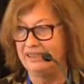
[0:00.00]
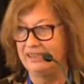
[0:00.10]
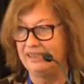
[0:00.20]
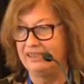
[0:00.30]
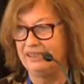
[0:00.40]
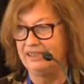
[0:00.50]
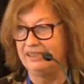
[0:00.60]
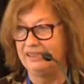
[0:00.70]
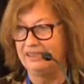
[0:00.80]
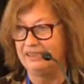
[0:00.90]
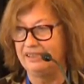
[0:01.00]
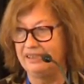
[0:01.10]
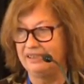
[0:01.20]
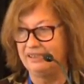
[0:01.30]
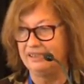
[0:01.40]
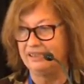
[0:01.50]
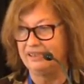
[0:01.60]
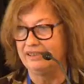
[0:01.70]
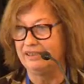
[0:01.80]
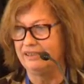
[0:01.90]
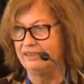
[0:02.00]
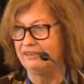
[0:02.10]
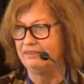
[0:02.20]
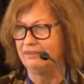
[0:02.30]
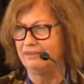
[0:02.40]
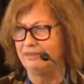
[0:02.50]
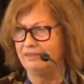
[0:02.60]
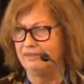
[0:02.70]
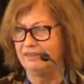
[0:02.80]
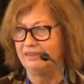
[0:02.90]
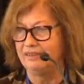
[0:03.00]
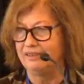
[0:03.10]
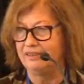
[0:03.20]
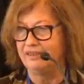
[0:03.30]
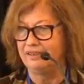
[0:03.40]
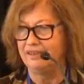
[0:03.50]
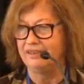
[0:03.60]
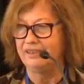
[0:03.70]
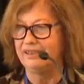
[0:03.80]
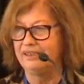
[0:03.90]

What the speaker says: (silence)